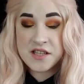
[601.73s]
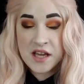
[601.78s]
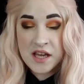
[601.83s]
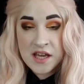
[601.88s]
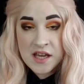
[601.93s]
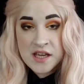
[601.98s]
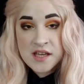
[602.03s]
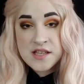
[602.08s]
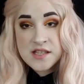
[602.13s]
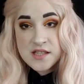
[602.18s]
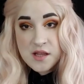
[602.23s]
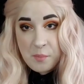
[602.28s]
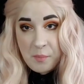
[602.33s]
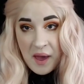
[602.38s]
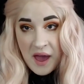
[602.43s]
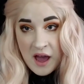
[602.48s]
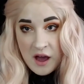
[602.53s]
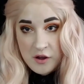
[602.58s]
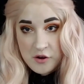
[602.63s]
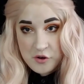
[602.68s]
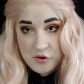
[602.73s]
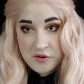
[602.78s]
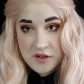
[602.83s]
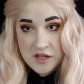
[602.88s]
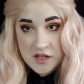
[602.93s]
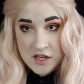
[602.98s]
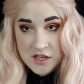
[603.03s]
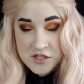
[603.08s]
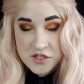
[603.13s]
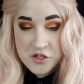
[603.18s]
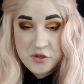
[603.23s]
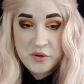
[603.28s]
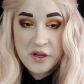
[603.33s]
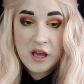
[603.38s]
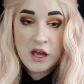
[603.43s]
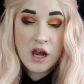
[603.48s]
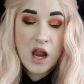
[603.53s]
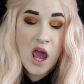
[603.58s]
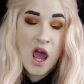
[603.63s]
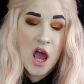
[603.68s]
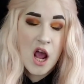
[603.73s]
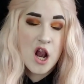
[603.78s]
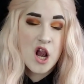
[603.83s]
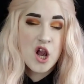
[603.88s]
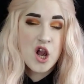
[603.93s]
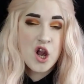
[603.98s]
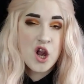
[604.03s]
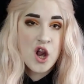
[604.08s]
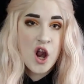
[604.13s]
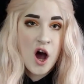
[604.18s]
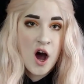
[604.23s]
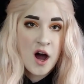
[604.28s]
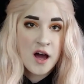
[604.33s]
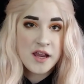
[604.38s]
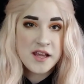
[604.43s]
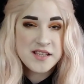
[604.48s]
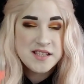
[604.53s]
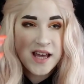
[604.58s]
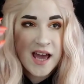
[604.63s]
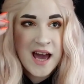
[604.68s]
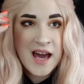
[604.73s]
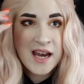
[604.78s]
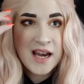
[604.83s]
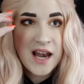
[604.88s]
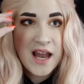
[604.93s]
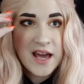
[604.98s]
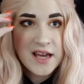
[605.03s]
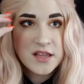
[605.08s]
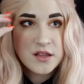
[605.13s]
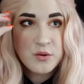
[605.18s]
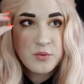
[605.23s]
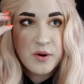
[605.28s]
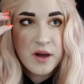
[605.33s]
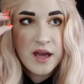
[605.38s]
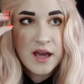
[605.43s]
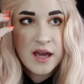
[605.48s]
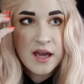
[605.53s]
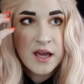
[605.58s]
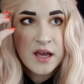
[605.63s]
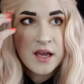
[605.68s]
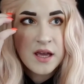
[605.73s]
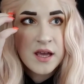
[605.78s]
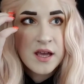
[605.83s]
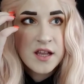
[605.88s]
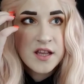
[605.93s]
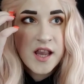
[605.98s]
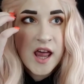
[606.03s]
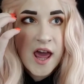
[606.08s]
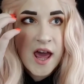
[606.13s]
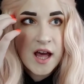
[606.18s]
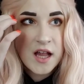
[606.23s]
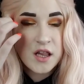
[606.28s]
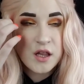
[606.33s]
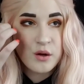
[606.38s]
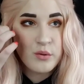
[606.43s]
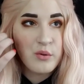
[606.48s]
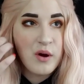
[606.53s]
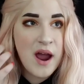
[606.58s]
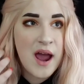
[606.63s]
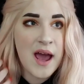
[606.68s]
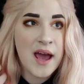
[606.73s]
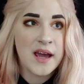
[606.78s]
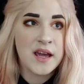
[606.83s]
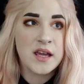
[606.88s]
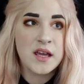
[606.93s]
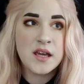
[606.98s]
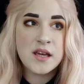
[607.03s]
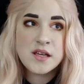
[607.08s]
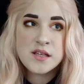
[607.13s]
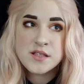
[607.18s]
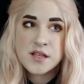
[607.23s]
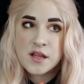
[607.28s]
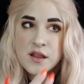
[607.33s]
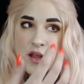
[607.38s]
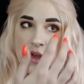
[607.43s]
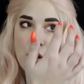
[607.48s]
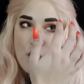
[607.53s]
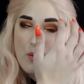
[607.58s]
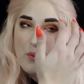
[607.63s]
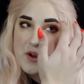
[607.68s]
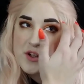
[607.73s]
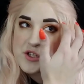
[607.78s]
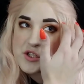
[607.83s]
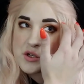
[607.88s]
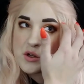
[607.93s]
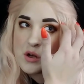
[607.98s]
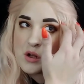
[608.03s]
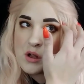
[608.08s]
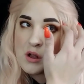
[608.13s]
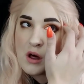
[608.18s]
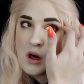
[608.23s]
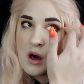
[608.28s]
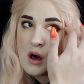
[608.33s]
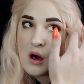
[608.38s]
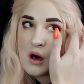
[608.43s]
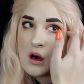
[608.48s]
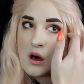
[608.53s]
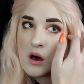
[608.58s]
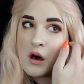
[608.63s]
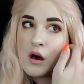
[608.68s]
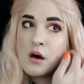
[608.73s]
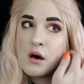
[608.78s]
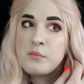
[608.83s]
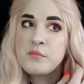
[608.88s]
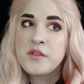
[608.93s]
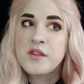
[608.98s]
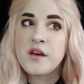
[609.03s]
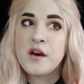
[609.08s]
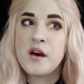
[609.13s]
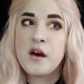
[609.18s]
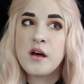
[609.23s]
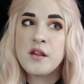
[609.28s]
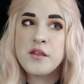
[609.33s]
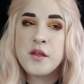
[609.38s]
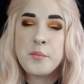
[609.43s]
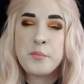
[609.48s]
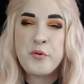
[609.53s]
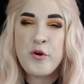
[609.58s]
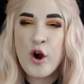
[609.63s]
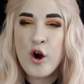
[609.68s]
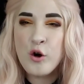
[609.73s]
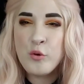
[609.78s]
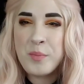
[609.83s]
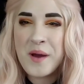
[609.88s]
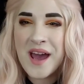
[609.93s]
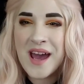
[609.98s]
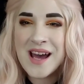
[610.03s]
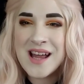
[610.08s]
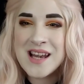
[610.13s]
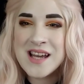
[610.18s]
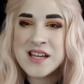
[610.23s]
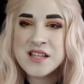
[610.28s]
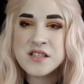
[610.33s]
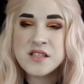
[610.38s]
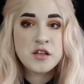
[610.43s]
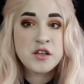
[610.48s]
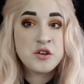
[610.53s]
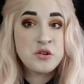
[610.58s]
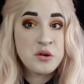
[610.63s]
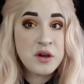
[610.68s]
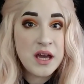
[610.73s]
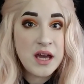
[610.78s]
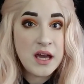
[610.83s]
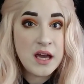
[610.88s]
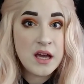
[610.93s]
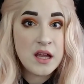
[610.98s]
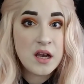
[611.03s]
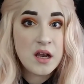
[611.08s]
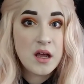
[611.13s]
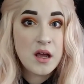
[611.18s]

is the powderiness. You get a lot. It's kind of like the way that Lorac is in their original, the Pro palettes. You get